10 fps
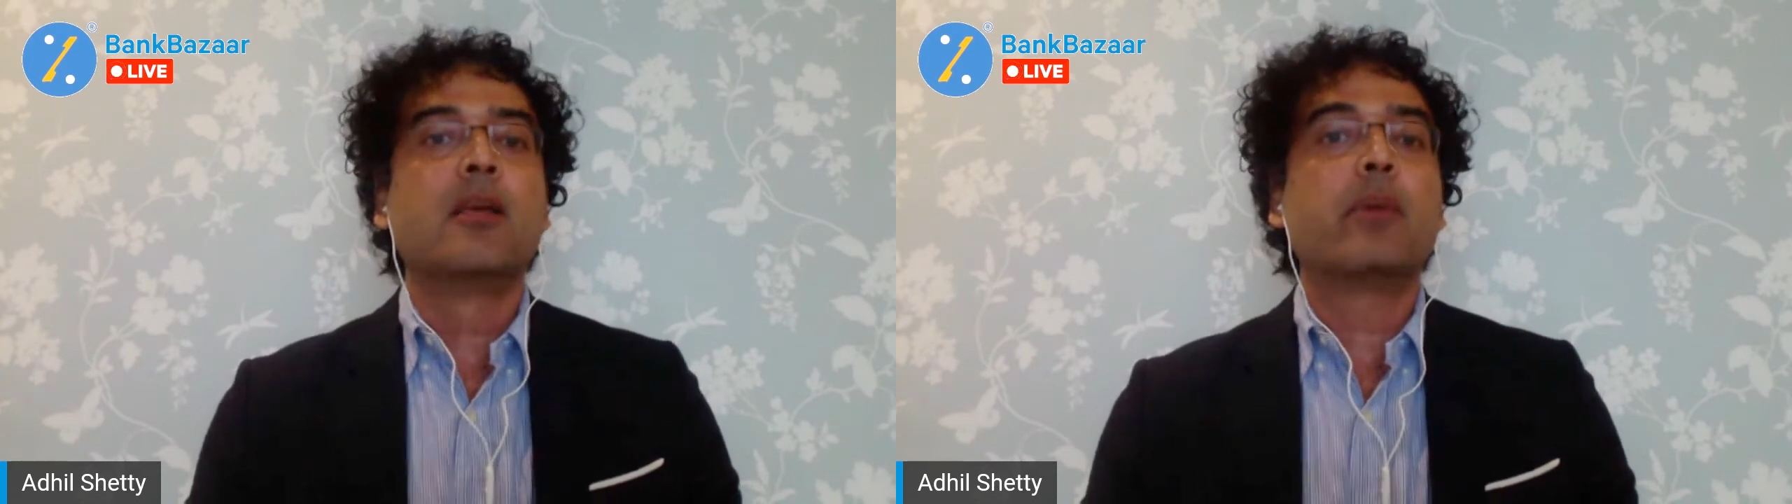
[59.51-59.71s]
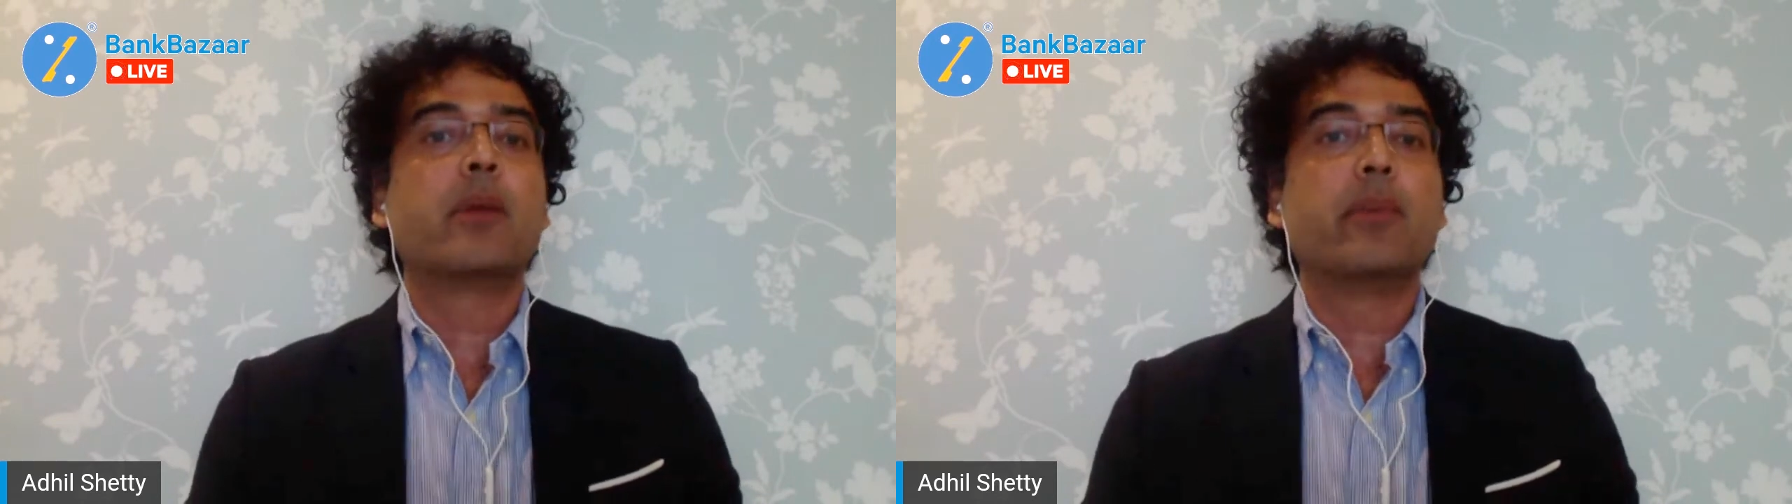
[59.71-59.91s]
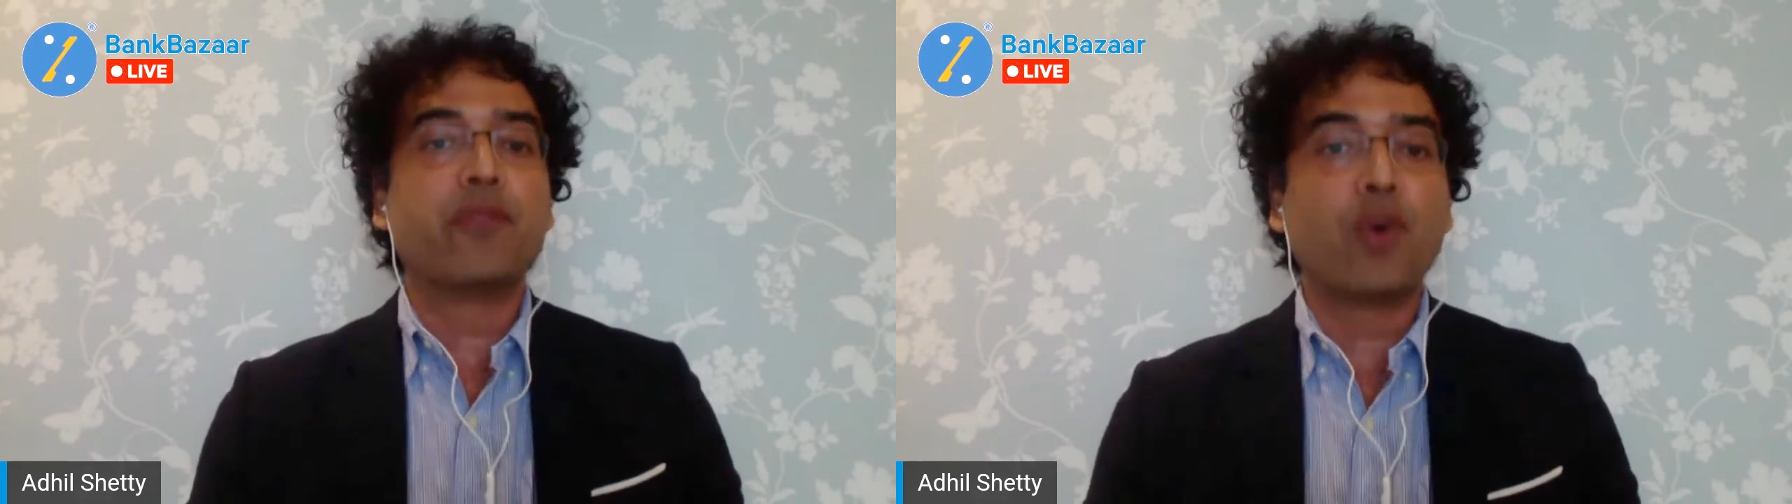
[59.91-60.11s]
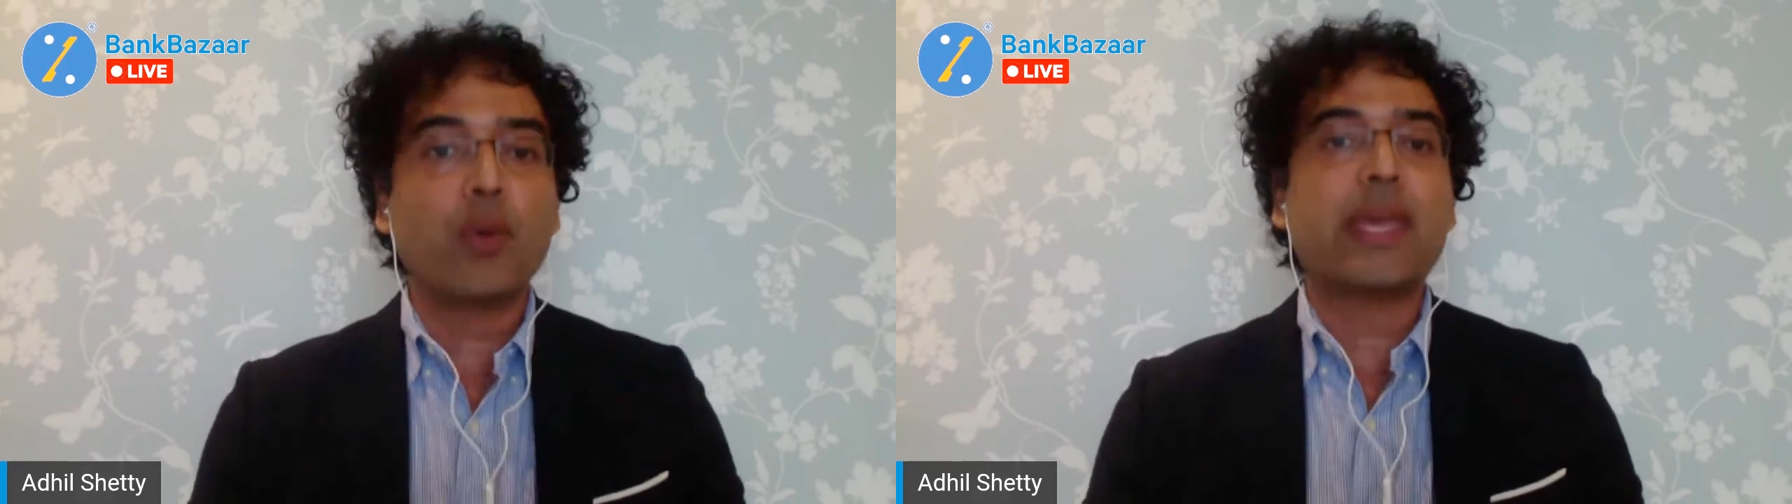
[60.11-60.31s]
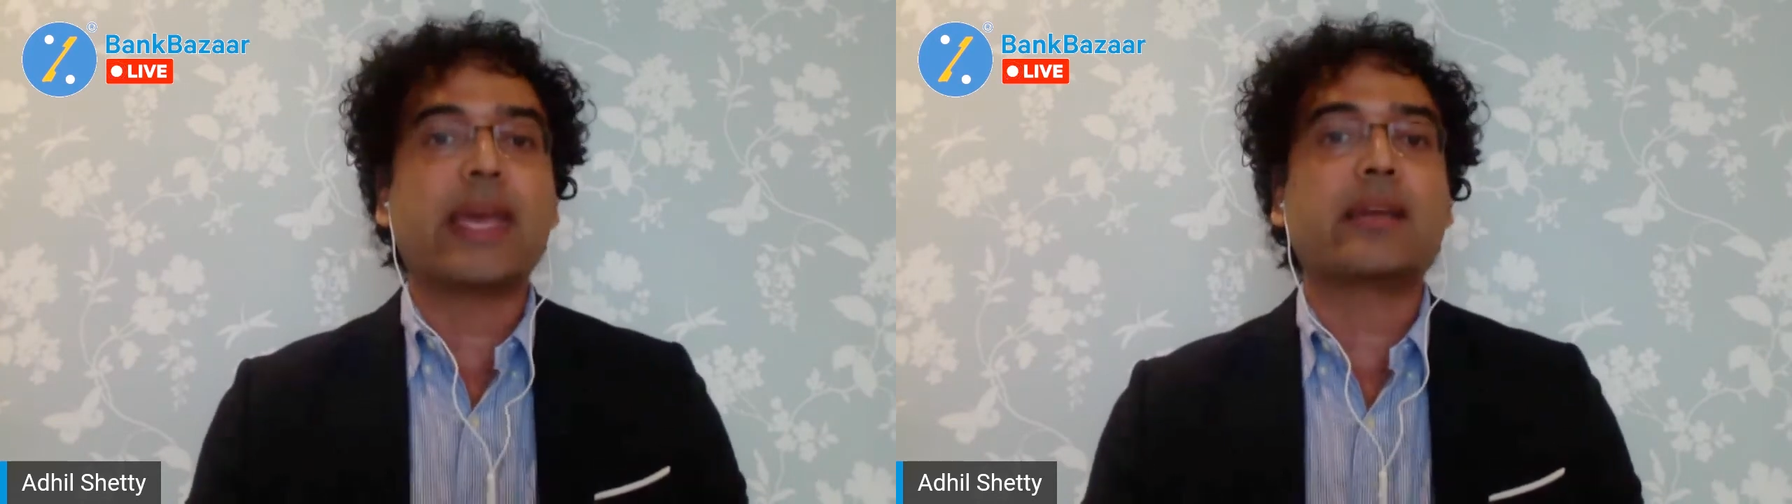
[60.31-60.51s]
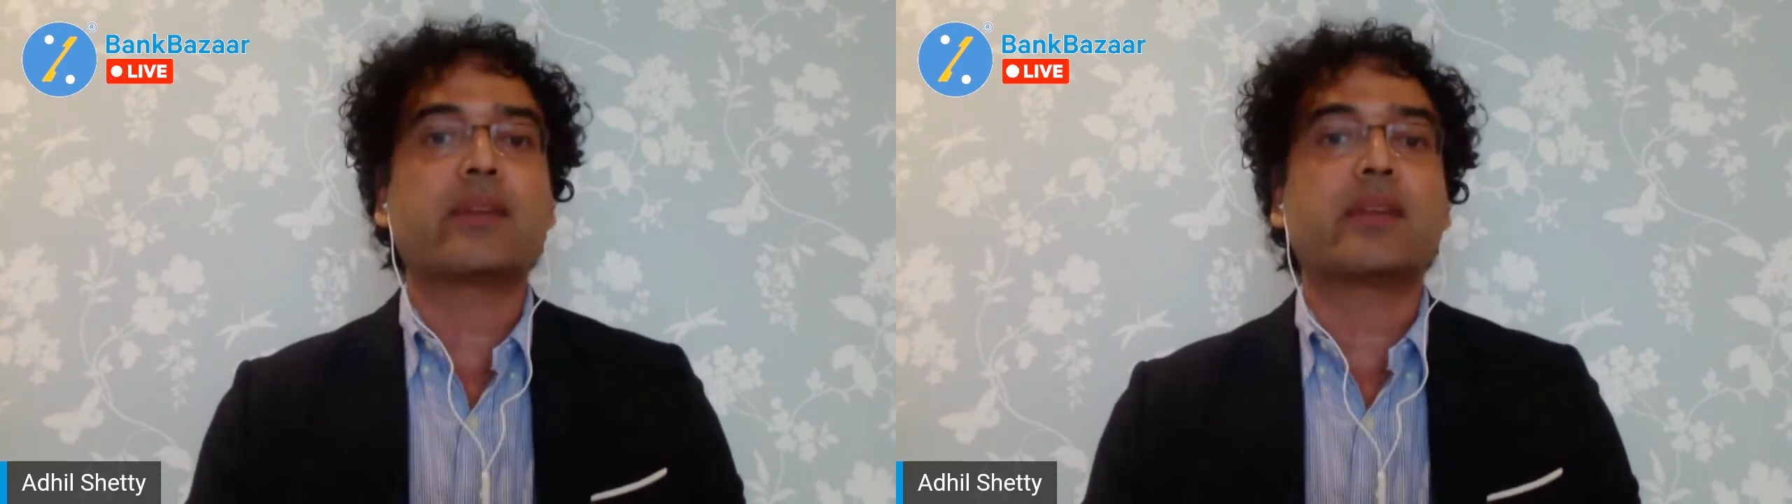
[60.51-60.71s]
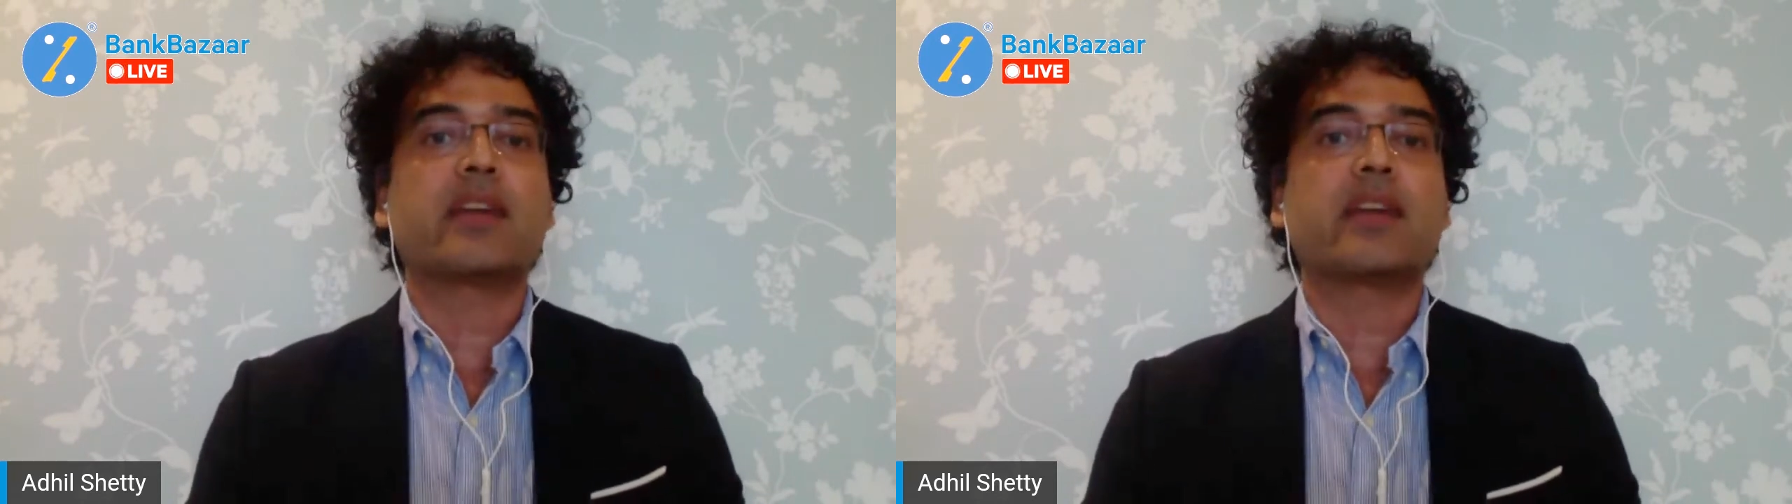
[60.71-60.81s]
But before we get to the